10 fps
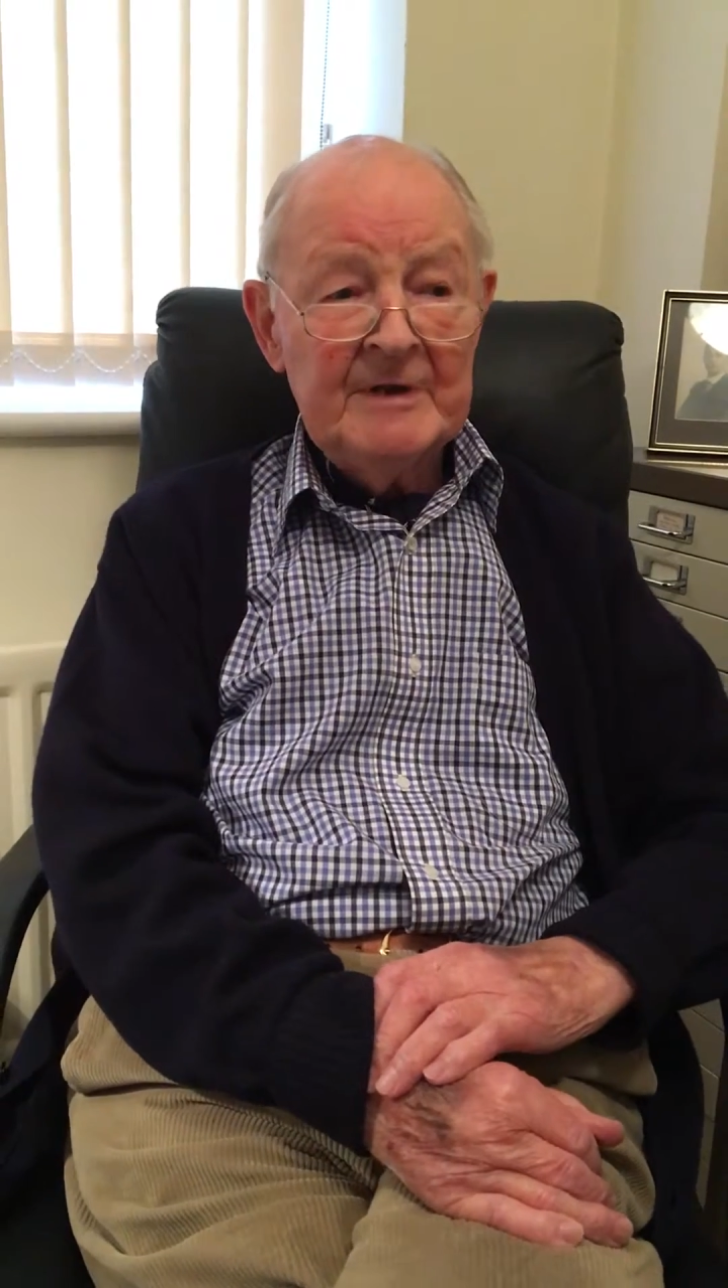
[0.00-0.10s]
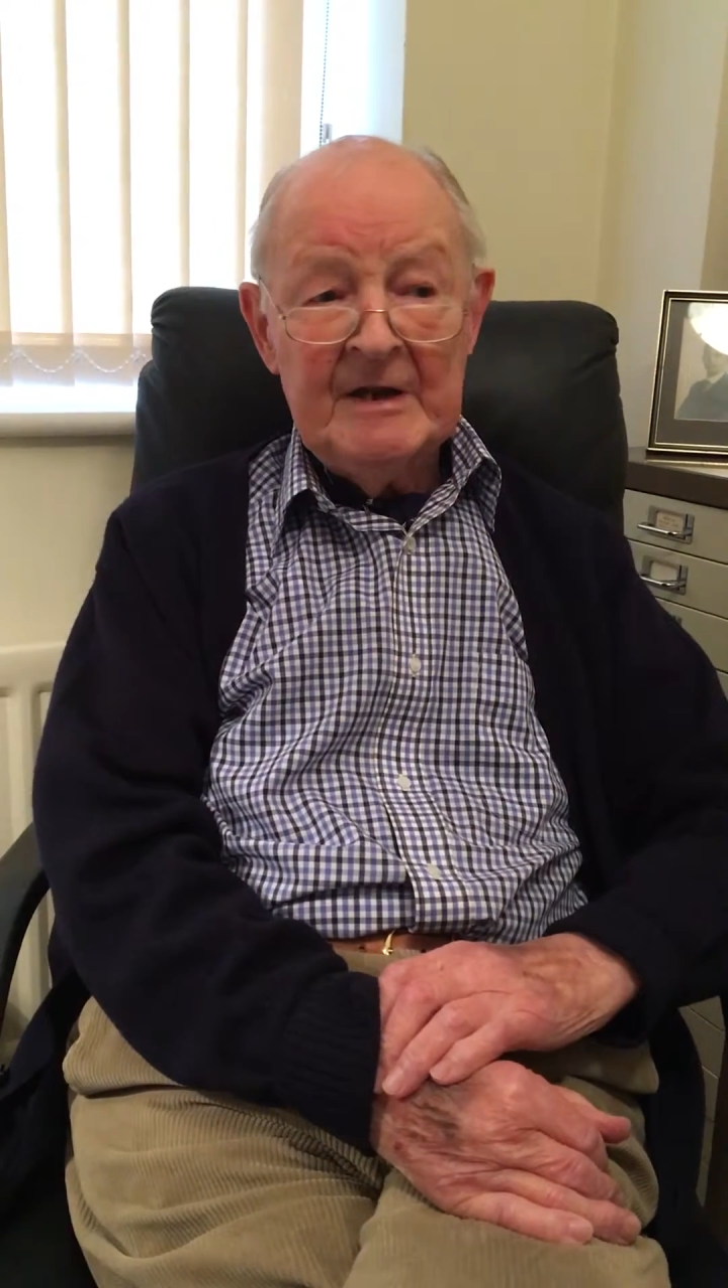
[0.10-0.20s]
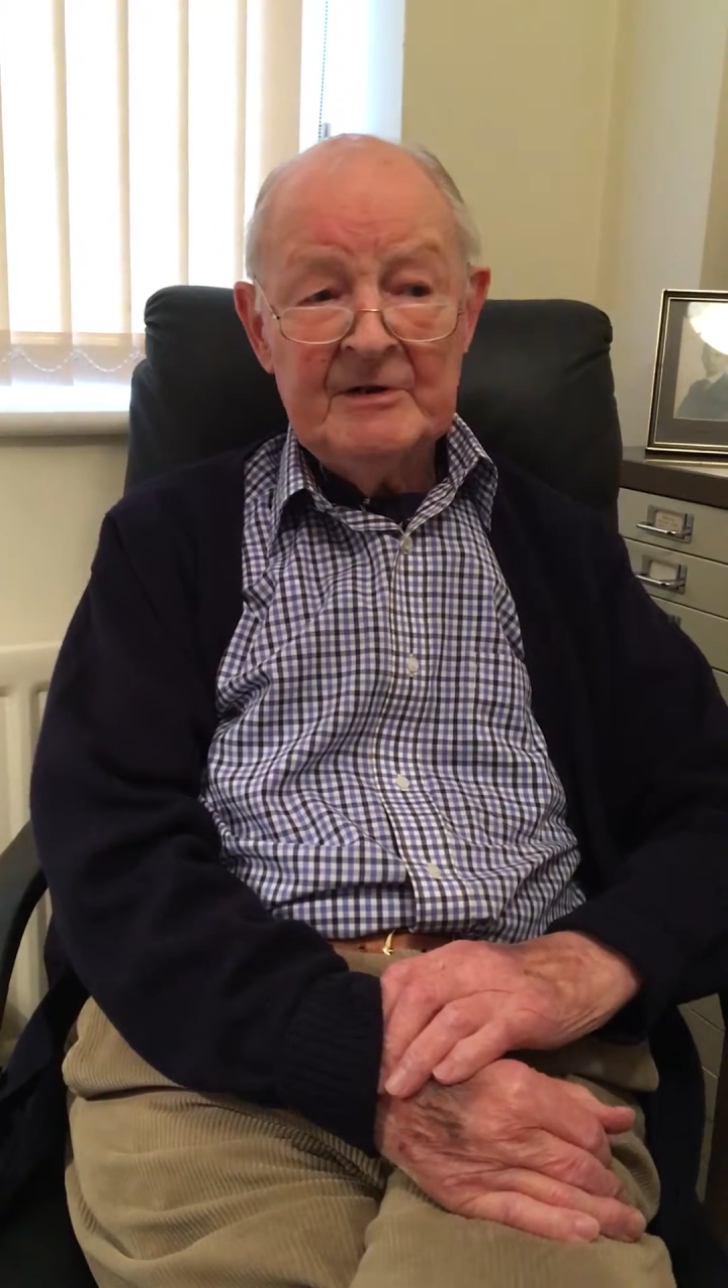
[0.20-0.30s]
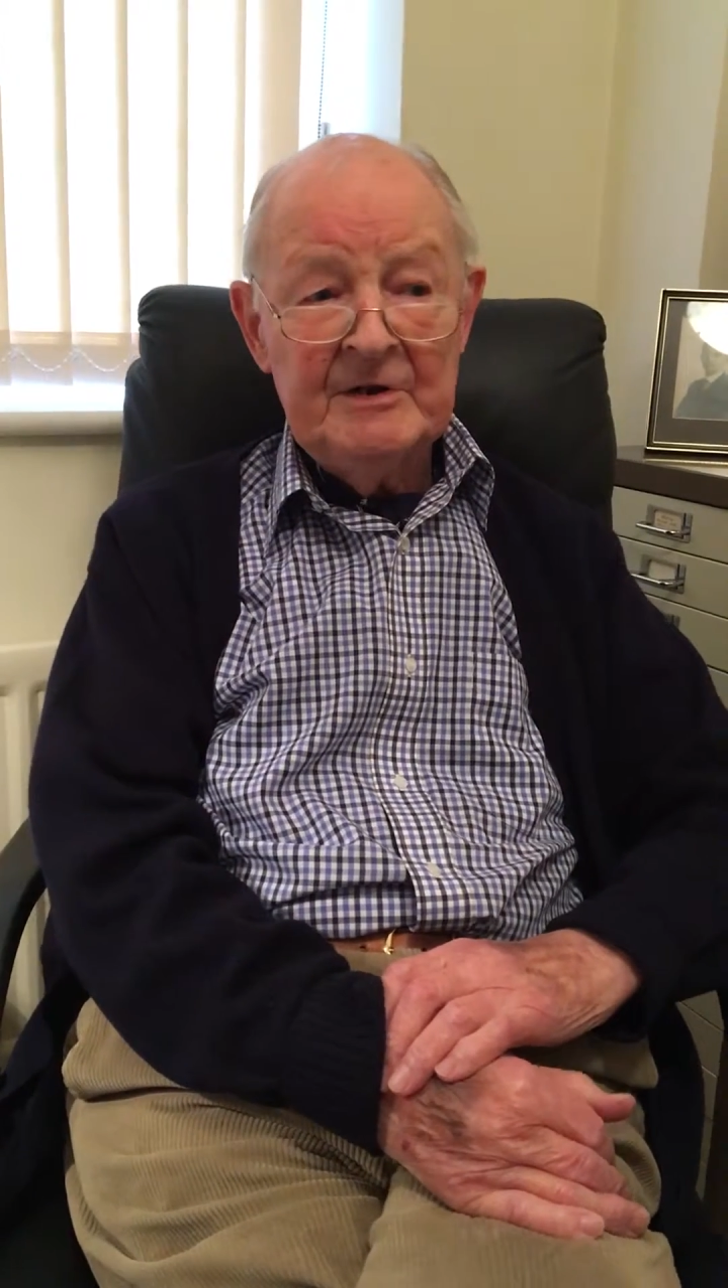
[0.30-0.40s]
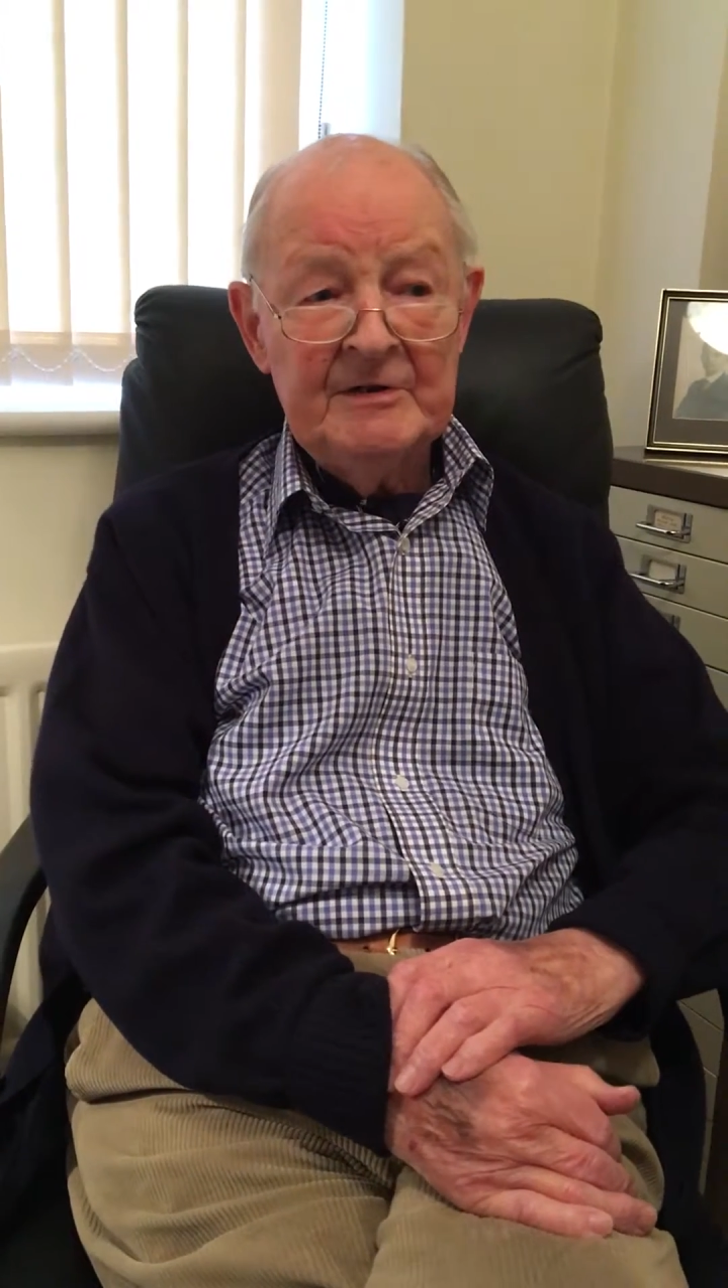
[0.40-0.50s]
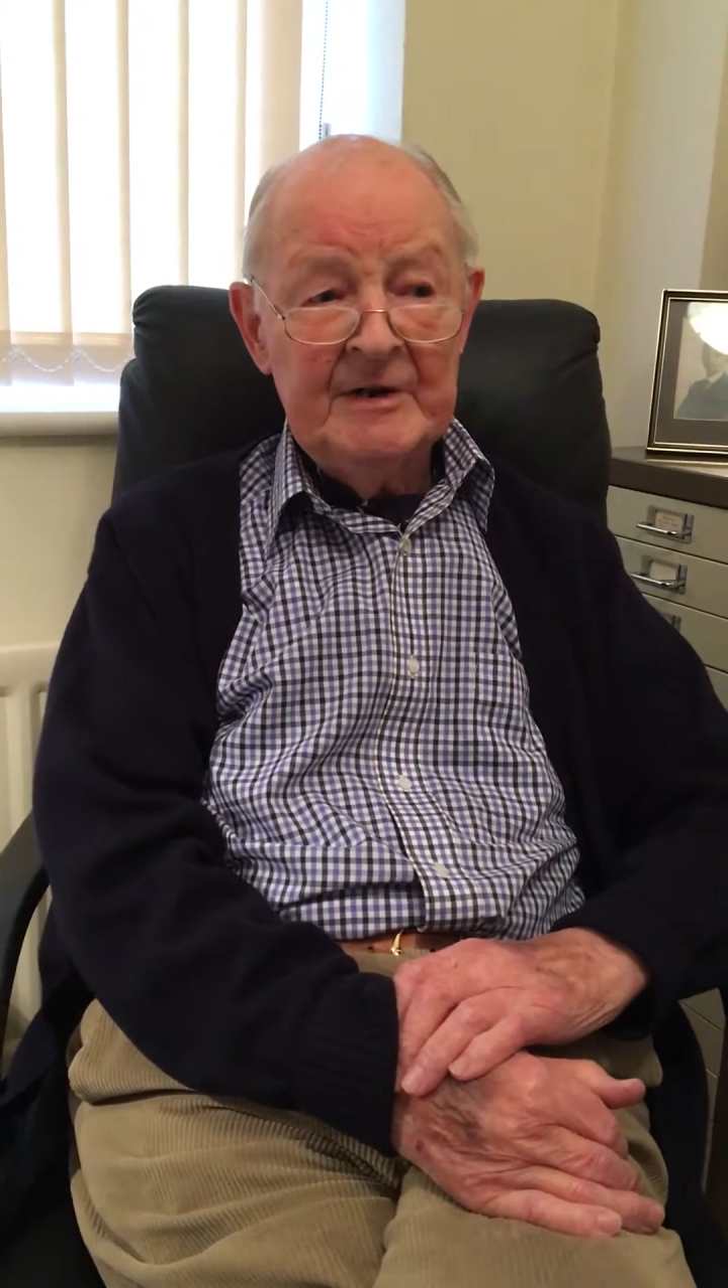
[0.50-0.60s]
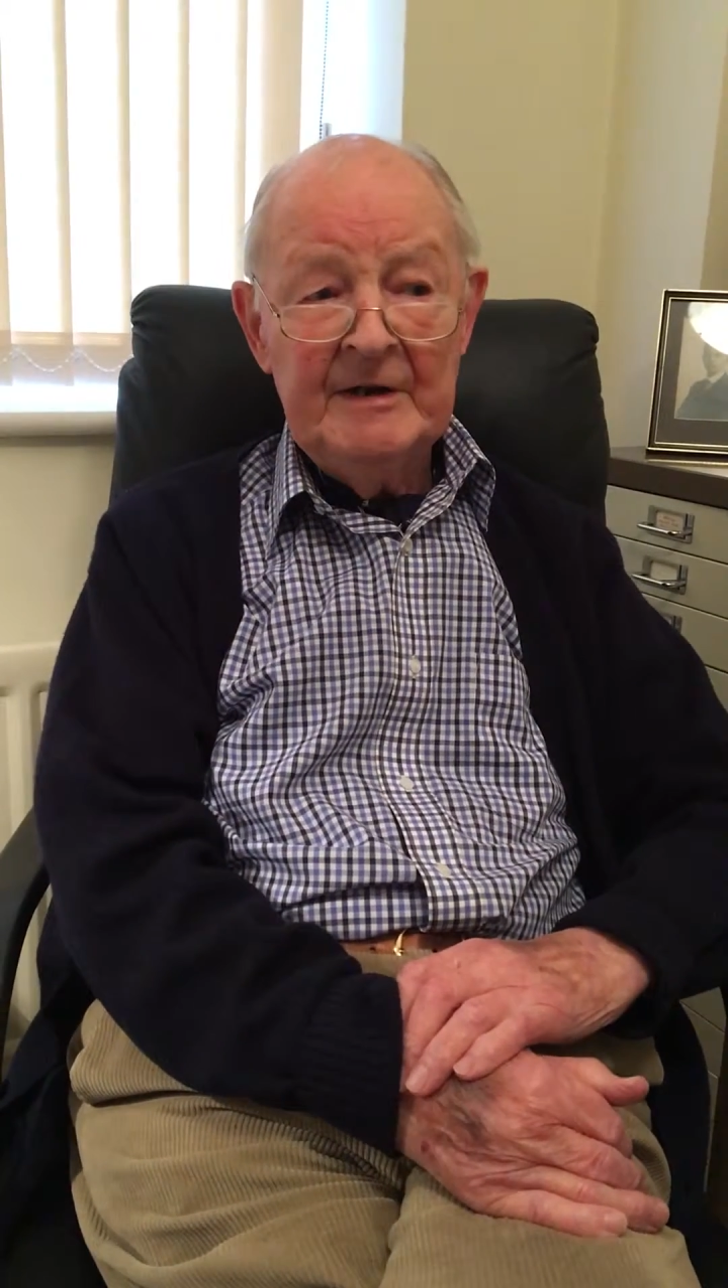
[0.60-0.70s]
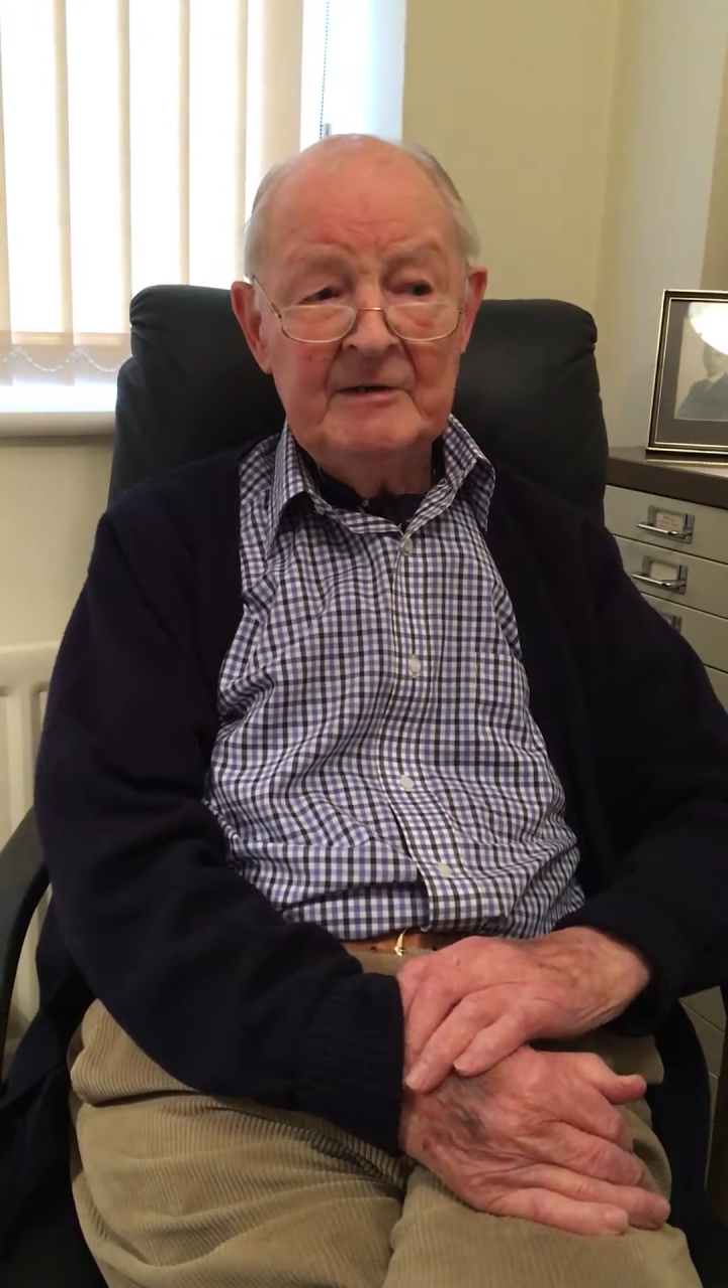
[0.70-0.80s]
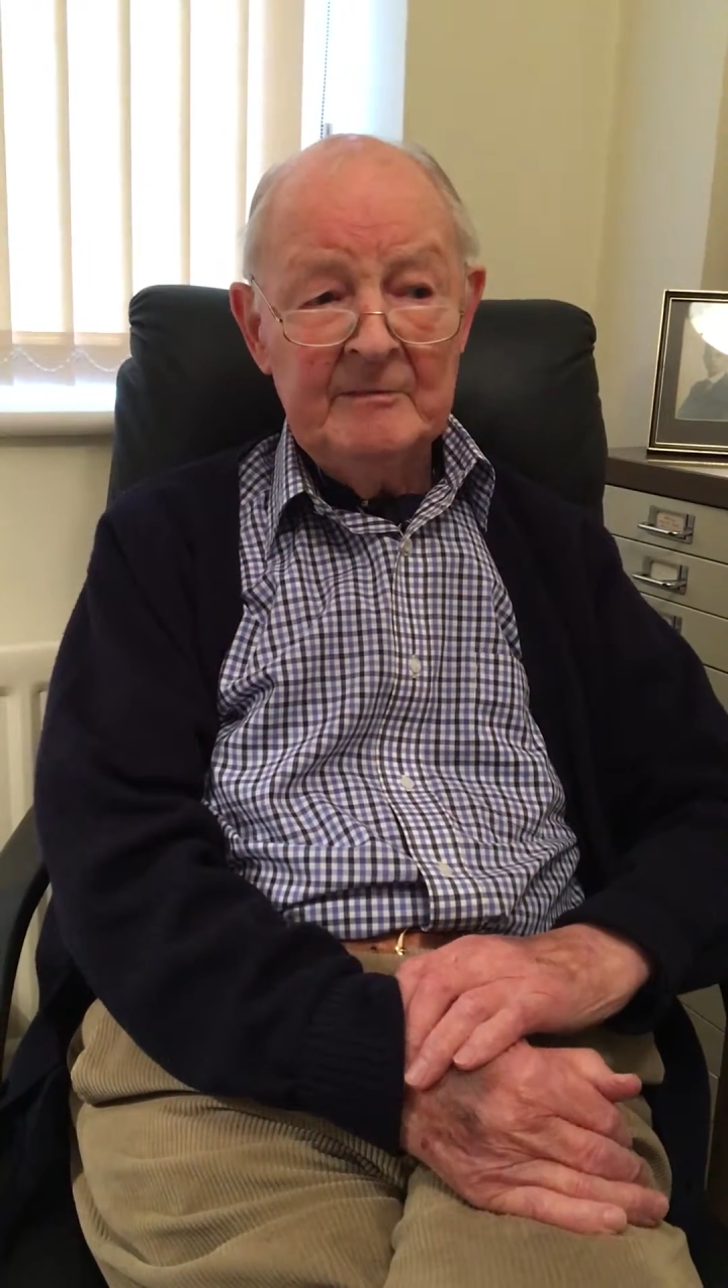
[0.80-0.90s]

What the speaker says: as he said